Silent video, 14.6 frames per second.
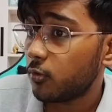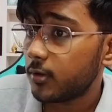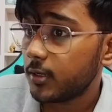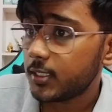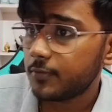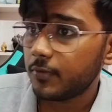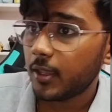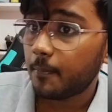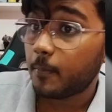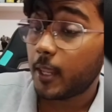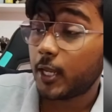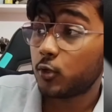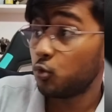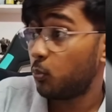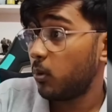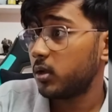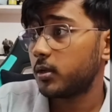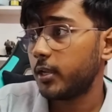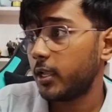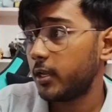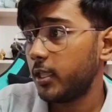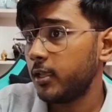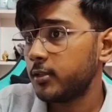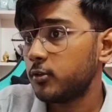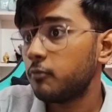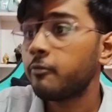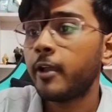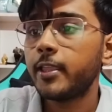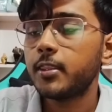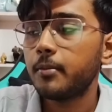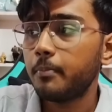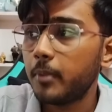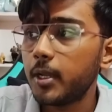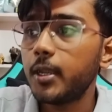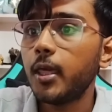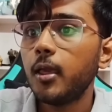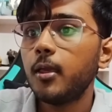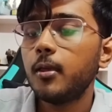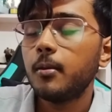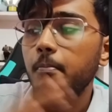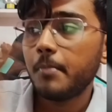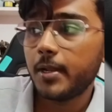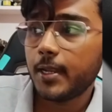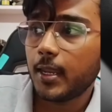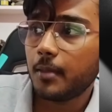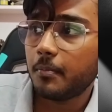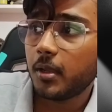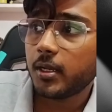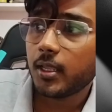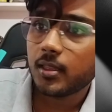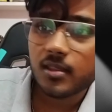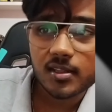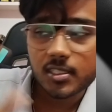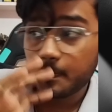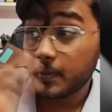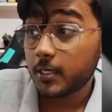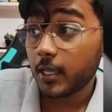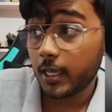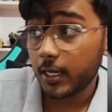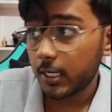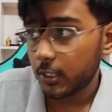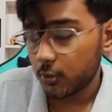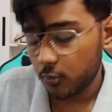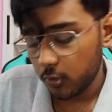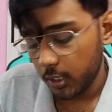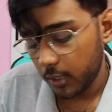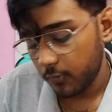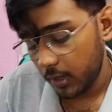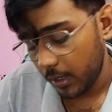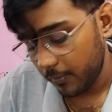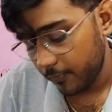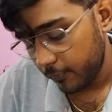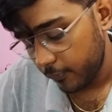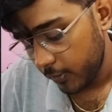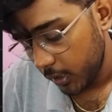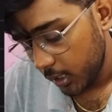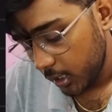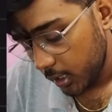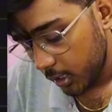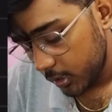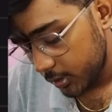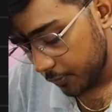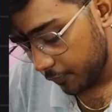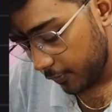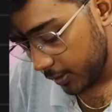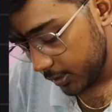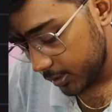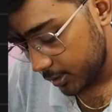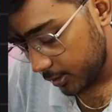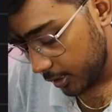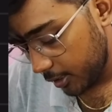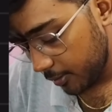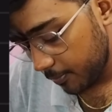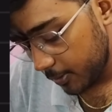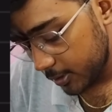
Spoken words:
is we apply two pointer techniques to find the mid element and then split array into two equal half. So first step is